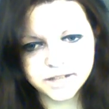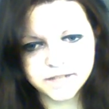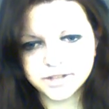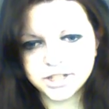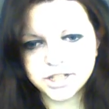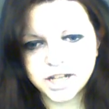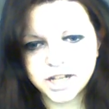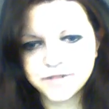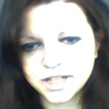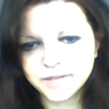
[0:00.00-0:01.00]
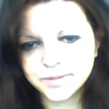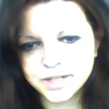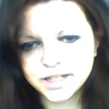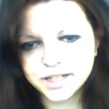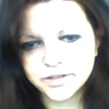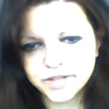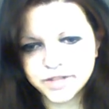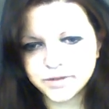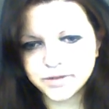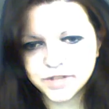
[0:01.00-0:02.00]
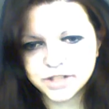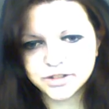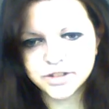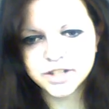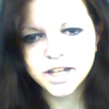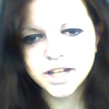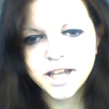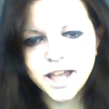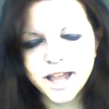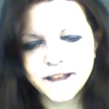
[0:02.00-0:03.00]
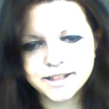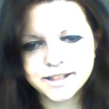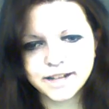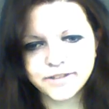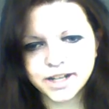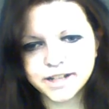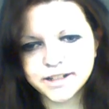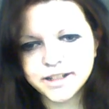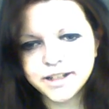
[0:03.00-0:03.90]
which I have to keep updated, obviously, with videos, and it's kind of hard.